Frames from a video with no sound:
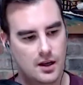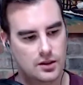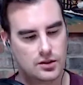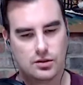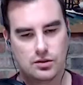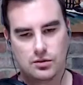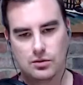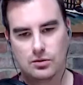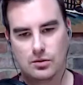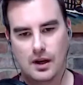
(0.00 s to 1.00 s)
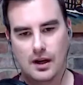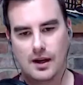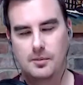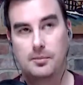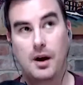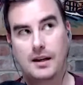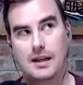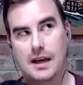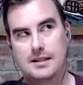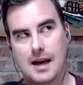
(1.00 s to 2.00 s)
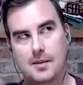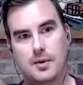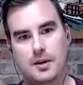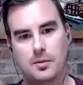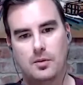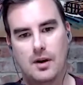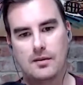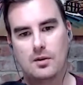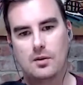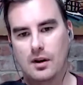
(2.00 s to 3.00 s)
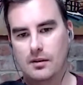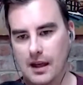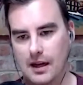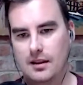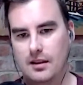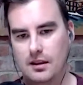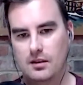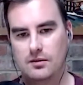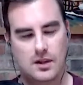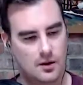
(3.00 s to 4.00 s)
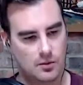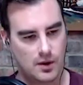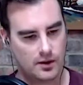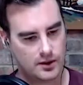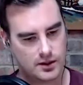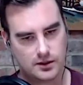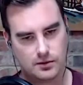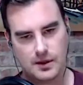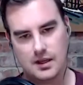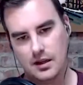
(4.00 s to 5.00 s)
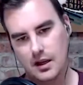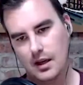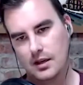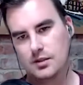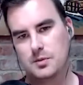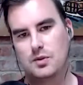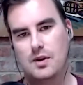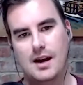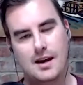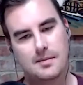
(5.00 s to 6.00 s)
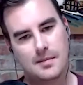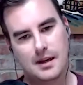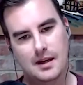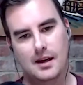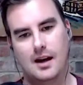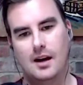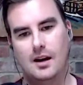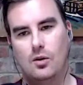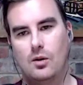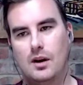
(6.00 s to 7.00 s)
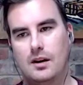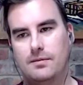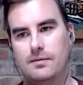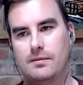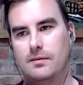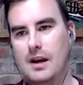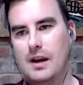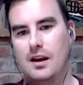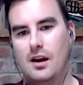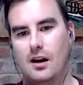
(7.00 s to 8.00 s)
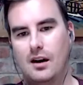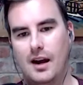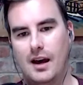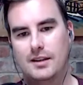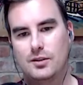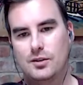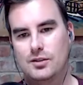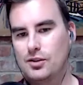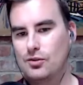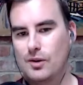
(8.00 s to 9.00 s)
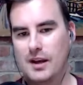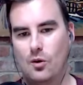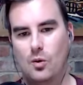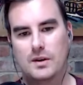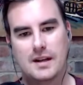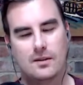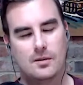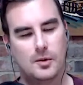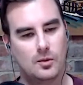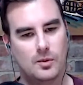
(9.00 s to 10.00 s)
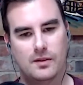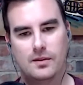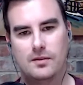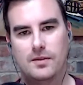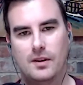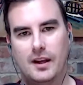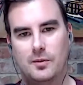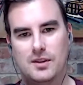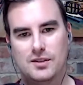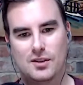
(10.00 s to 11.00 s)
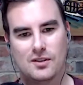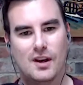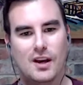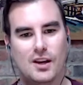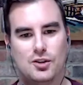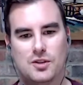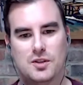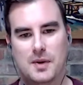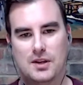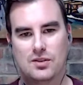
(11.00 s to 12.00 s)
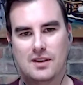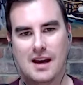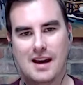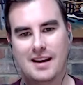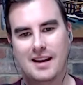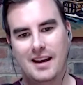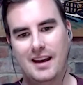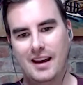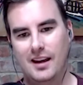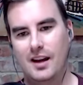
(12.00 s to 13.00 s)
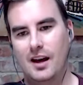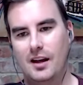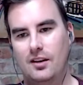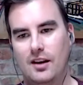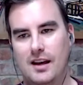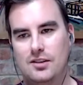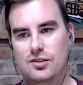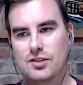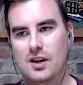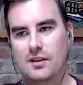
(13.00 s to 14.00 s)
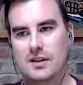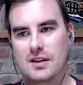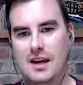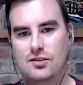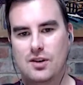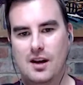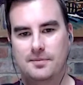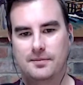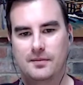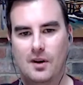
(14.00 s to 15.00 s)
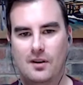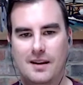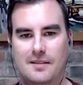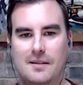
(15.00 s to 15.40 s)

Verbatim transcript: to uh, podcast at predictable revenue of anything that you've done, whether it's a tweet, subscribe, uh, or a rating on iTunes, great or terrible, whatever you feel like we deserve. Shoot us a picture of that and uh, enter yourself into that draw. All right.